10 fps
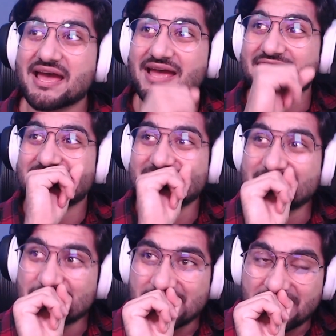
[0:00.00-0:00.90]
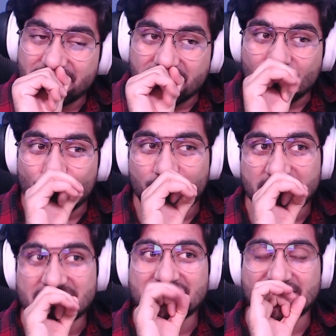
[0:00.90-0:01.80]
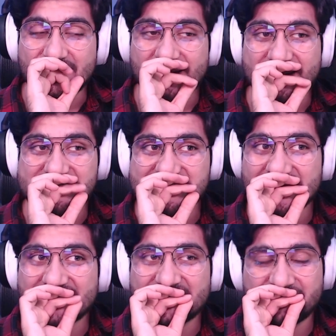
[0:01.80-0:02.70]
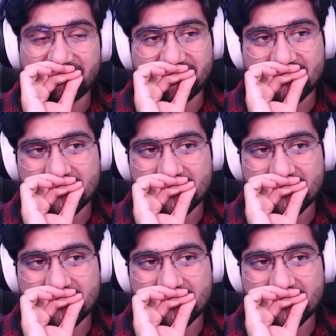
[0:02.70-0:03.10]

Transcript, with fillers: He never opened it. That's that gift.